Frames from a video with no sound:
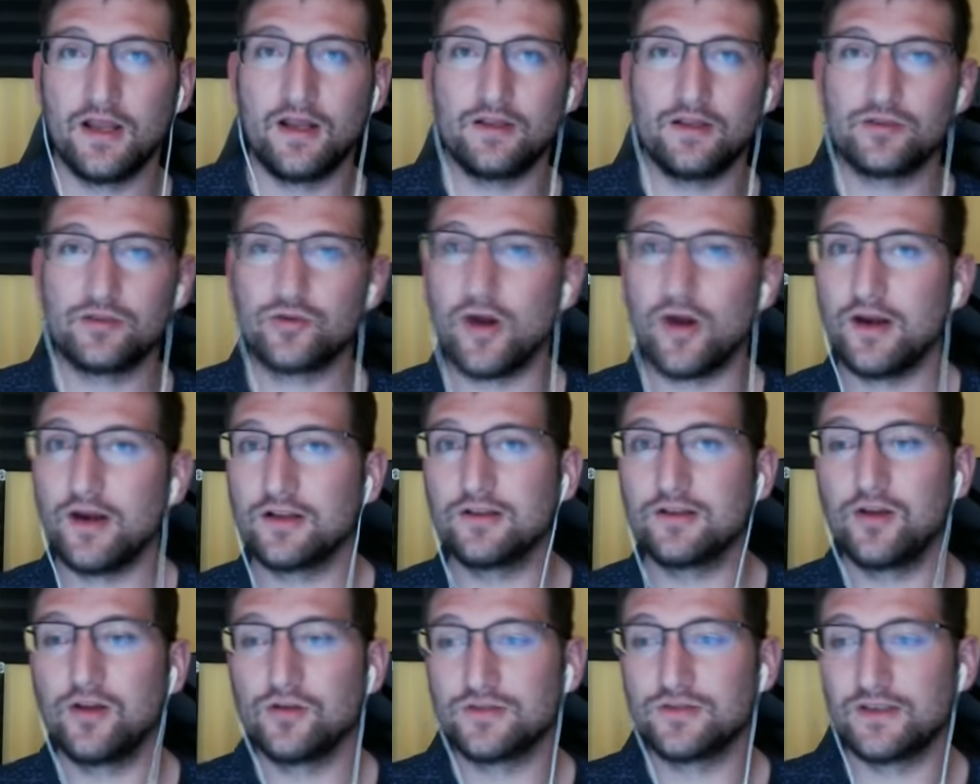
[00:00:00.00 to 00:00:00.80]
trying to
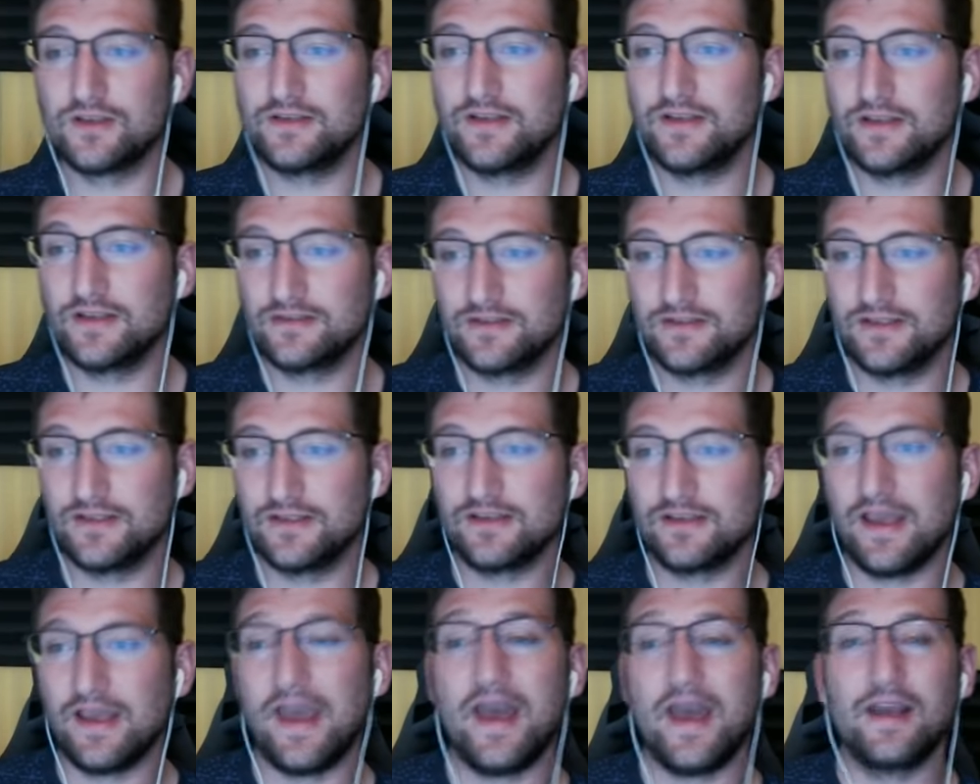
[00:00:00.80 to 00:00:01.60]
close the distance.
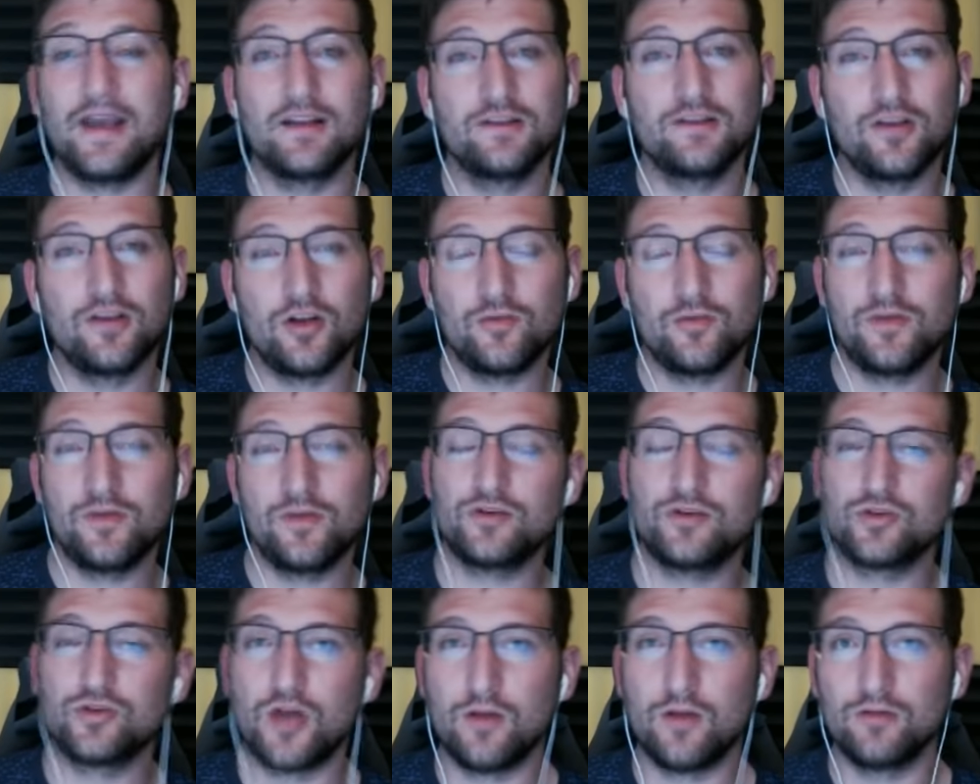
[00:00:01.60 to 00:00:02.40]
Had a little bit of
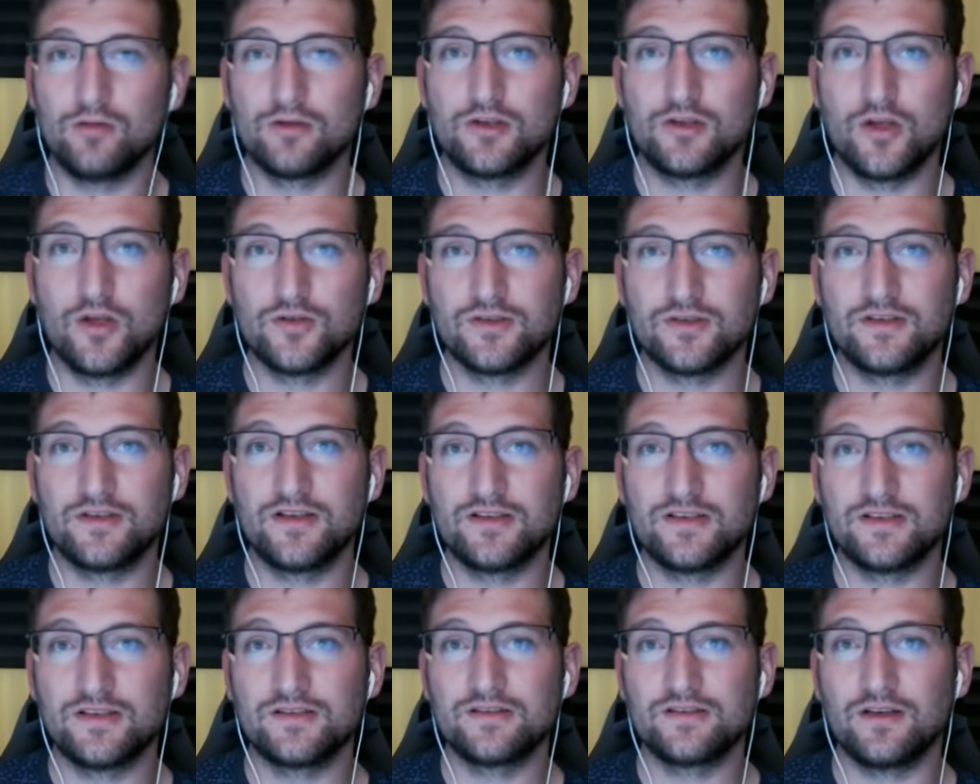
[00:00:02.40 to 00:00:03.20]
trouble to close the
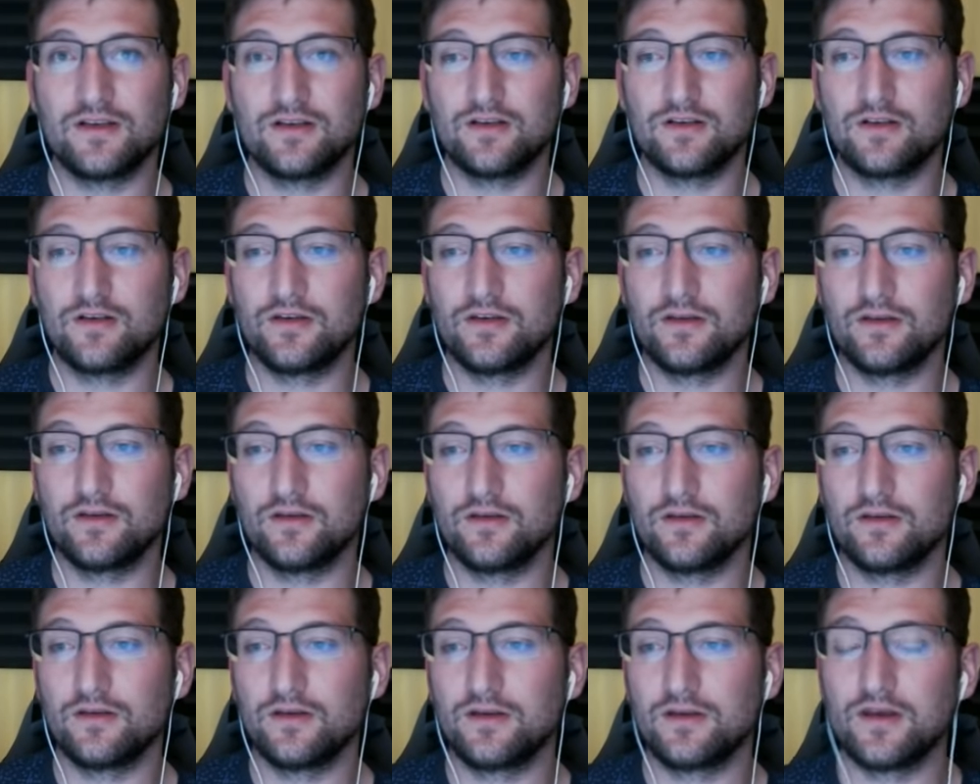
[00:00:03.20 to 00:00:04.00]
distance on
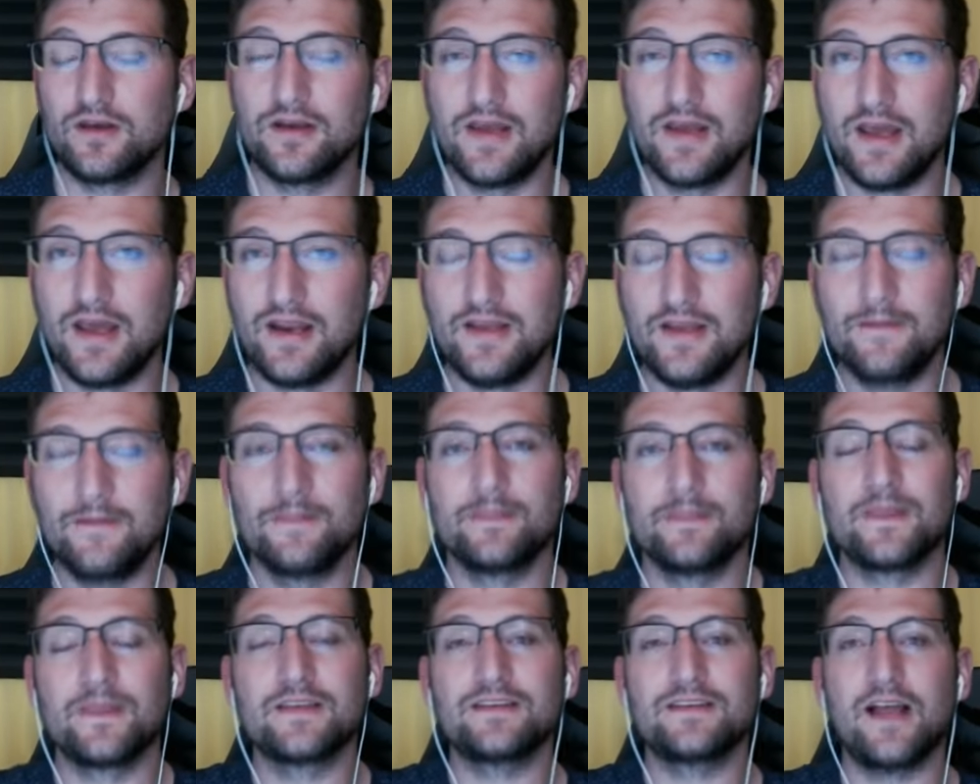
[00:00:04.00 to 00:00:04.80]
Cannetti.
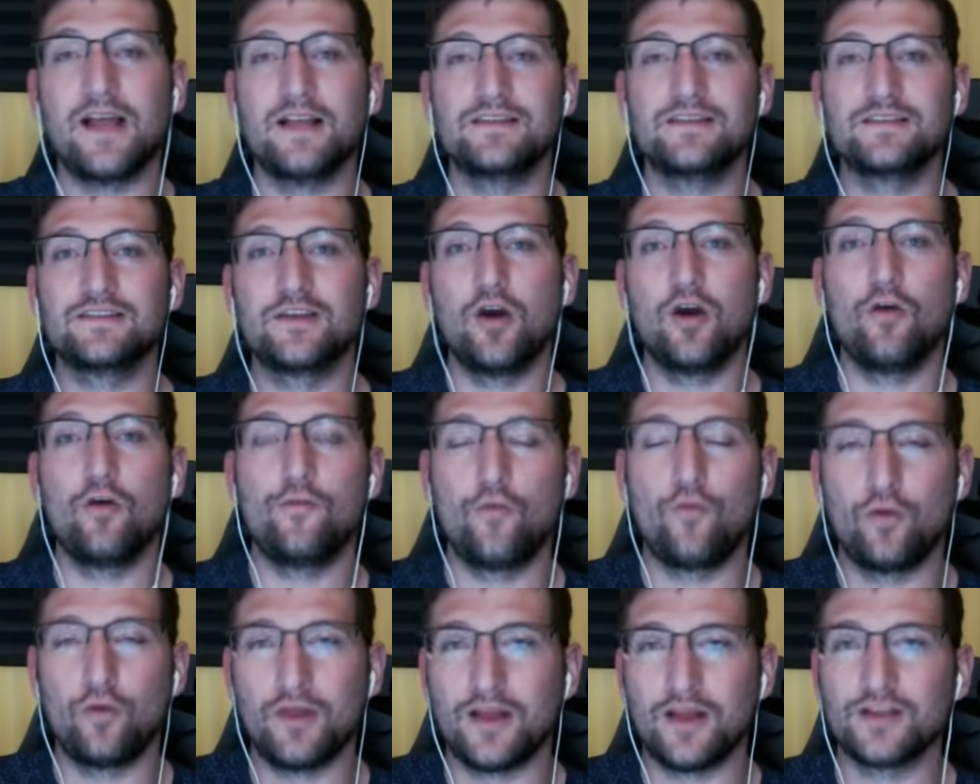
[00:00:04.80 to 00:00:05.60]
Decides to go
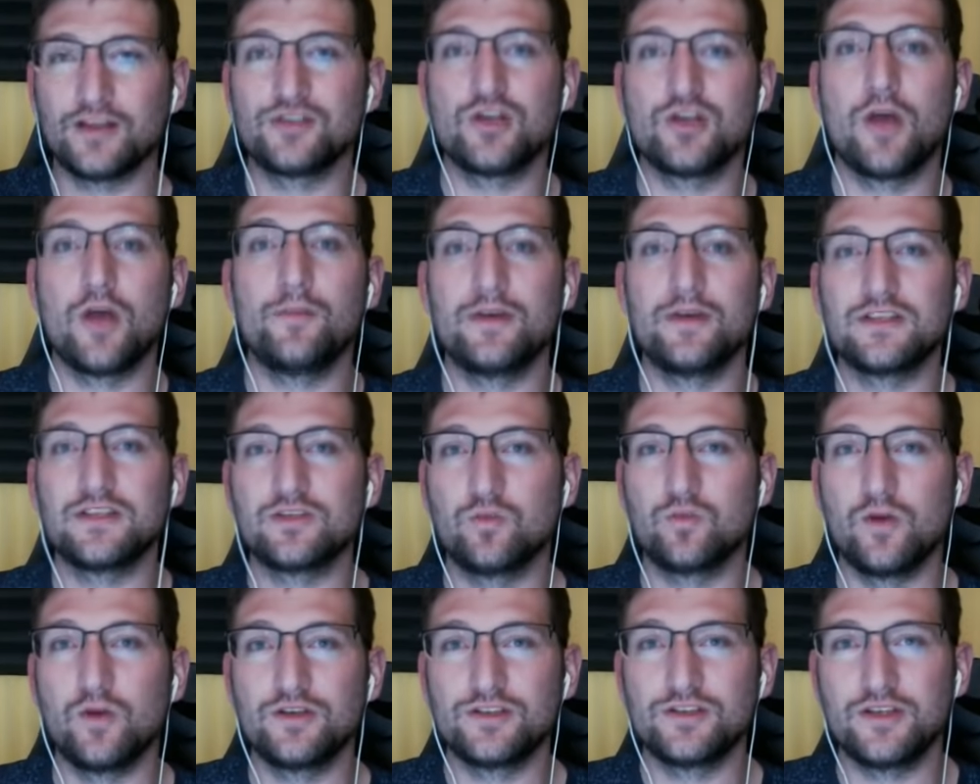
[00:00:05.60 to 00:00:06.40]
for like a jumping
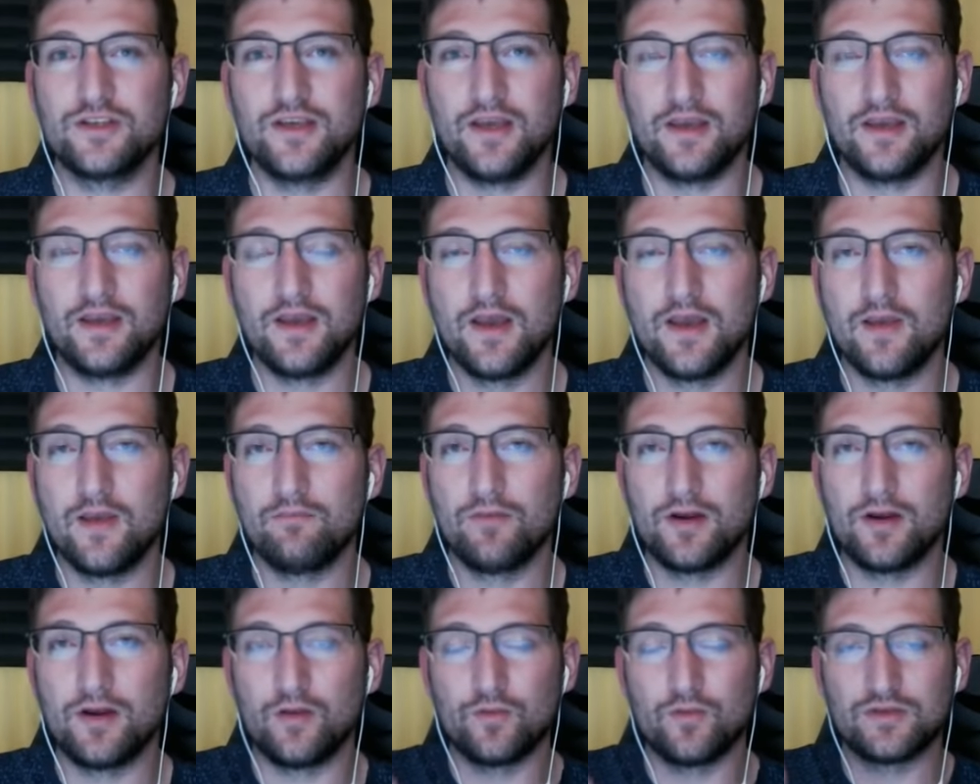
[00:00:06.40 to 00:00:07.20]
switch kick,
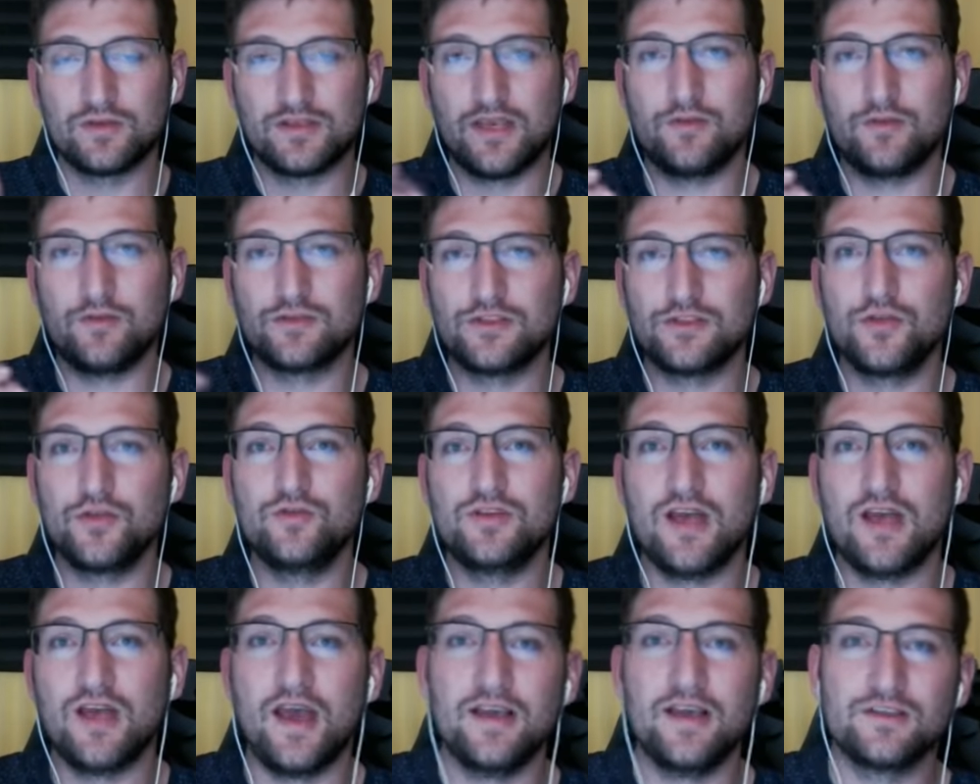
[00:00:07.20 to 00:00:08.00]
but it was he was too
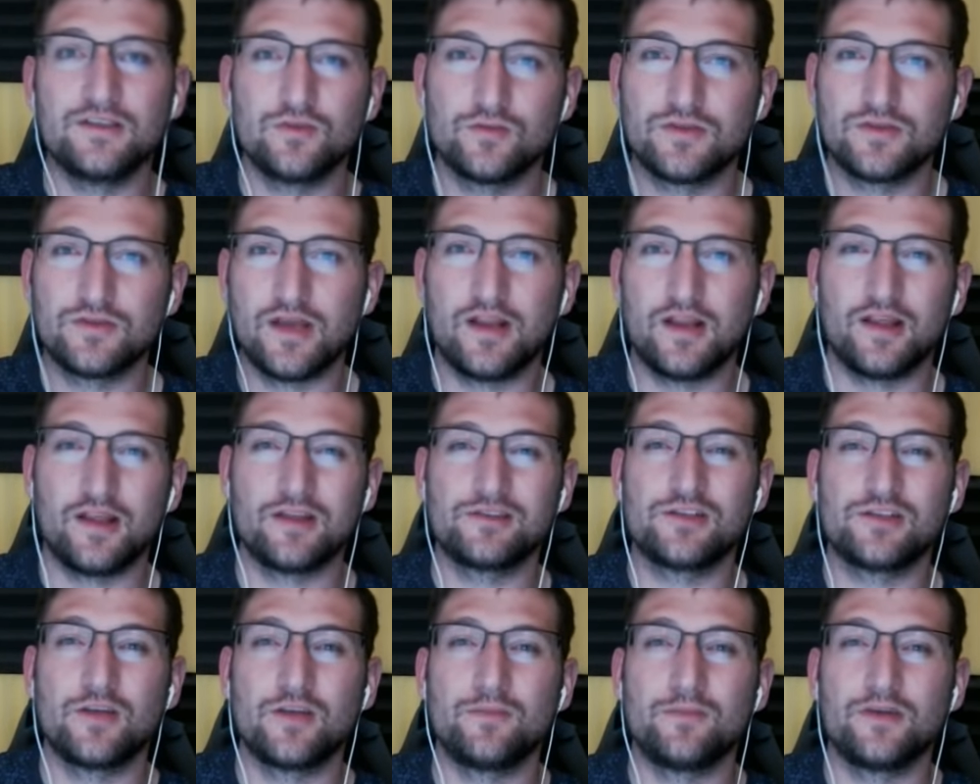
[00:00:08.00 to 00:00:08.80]
tight, so it was kind of like a
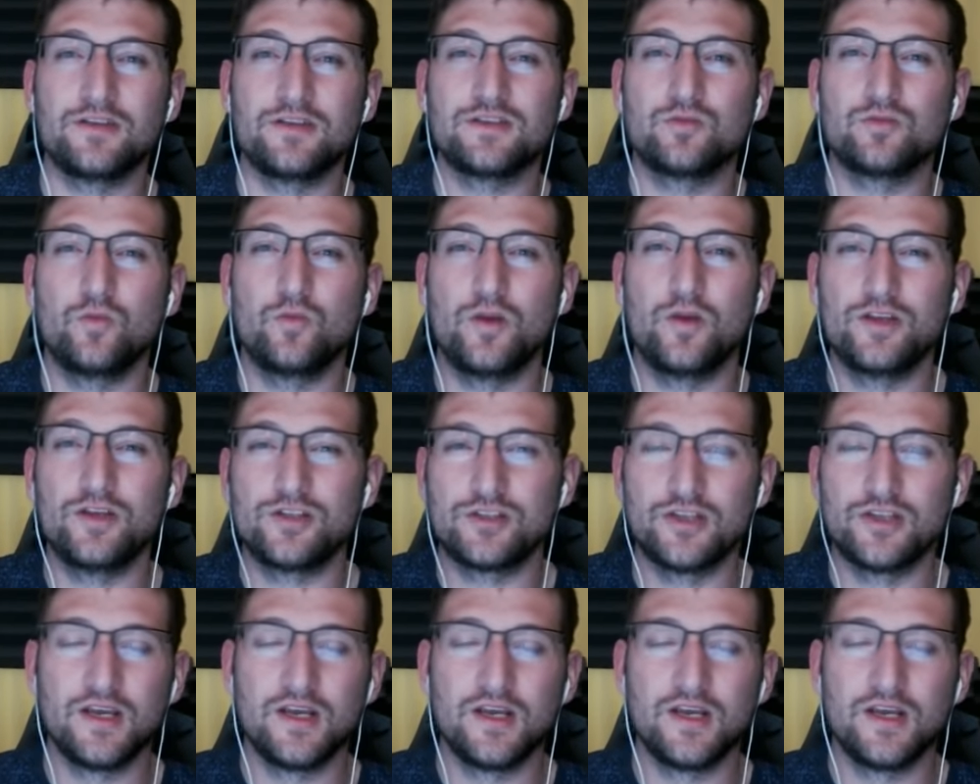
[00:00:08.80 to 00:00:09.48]
jumping switch